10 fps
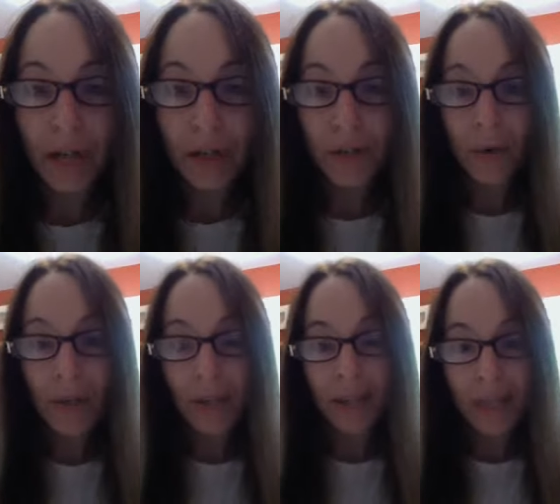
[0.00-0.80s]
So
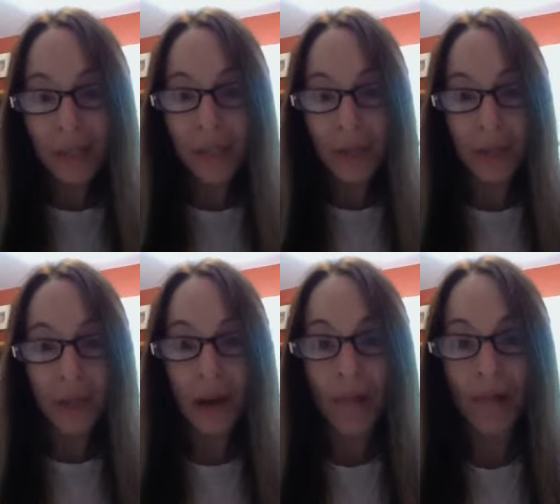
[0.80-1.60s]
let's say
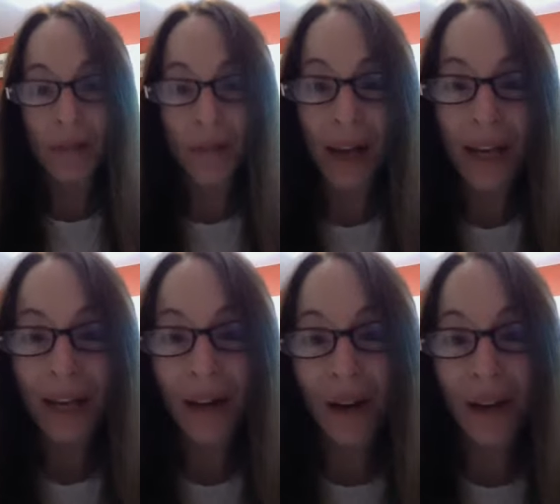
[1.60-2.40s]
you have
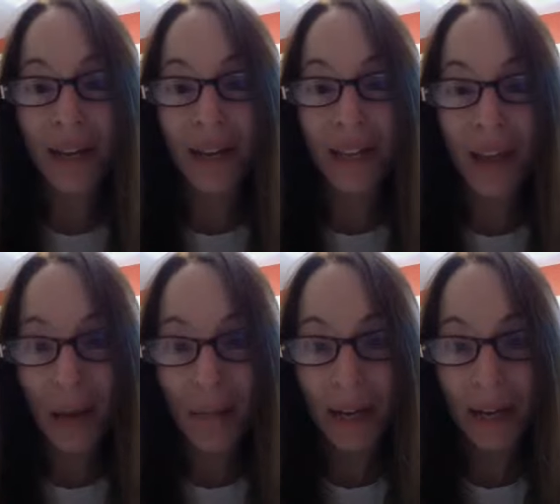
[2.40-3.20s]
decided on a
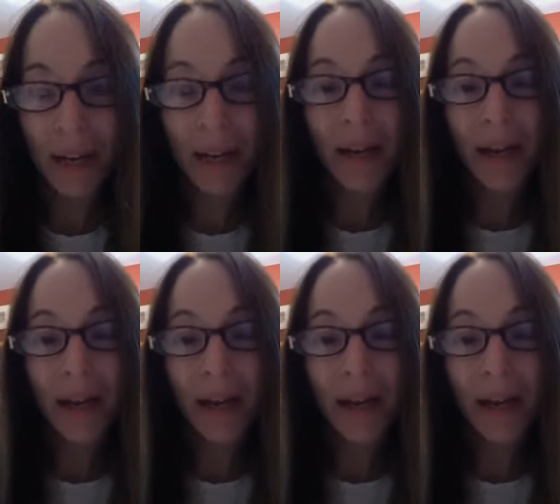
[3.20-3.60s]
topic